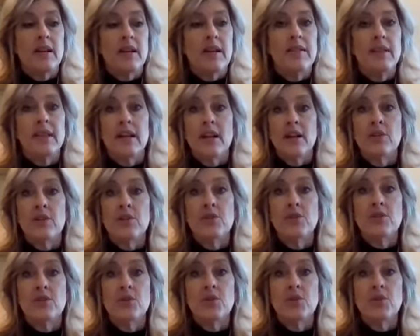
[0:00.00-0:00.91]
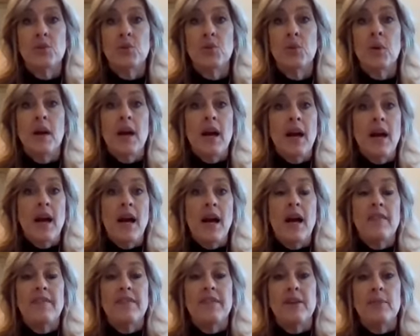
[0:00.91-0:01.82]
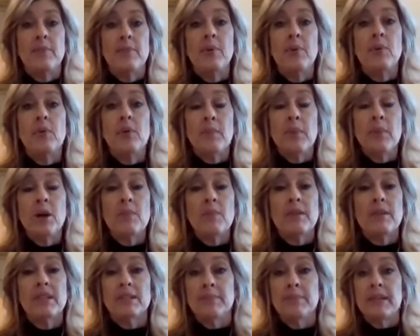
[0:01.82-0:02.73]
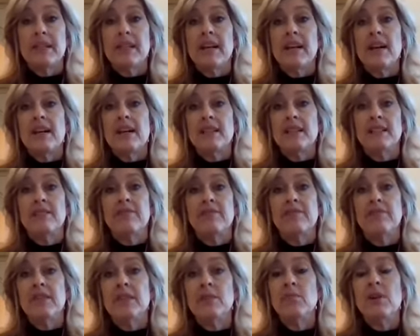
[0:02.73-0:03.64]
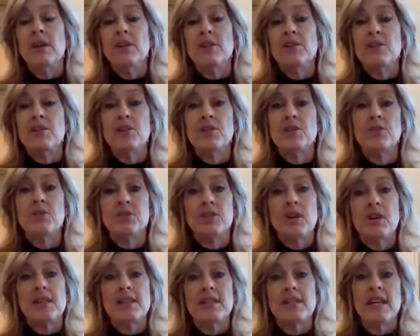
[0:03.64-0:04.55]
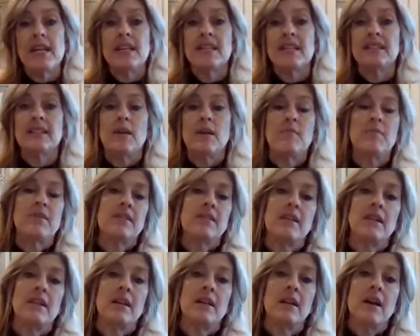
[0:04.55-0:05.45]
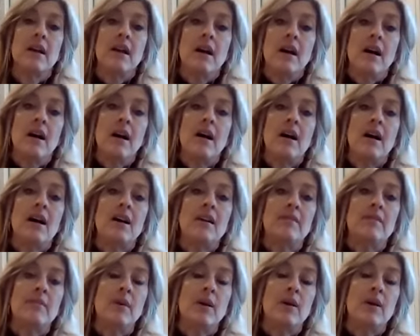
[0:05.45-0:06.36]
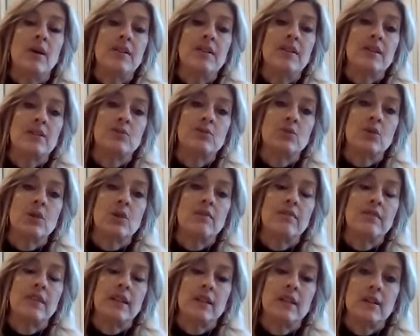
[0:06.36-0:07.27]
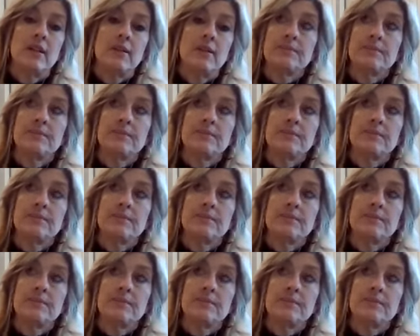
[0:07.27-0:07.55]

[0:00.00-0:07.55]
And the other two have their purpose, because if we want to saute something on the stove, like